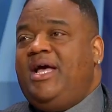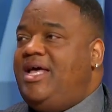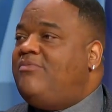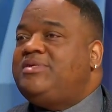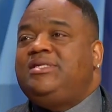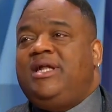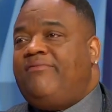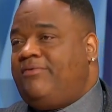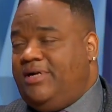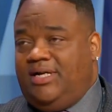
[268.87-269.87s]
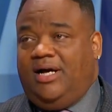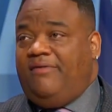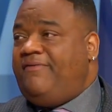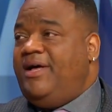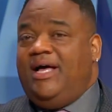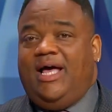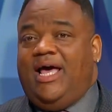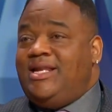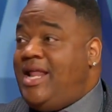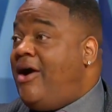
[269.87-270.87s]
and it was never enough.
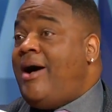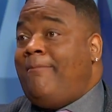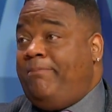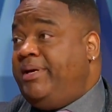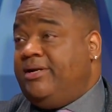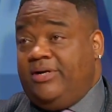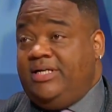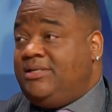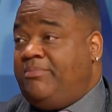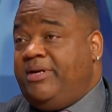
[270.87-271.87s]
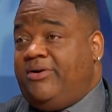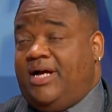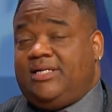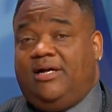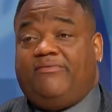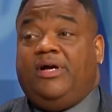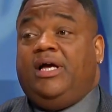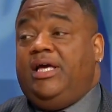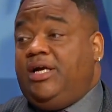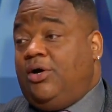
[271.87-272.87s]
And now I'm bitter. He's a bitter ex-lover.
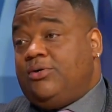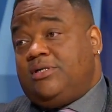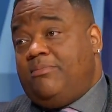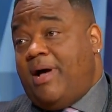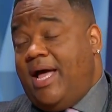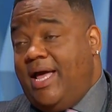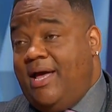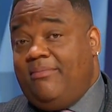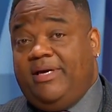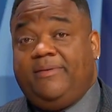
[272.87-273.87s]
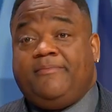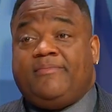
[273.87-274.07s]
He goes to Miami.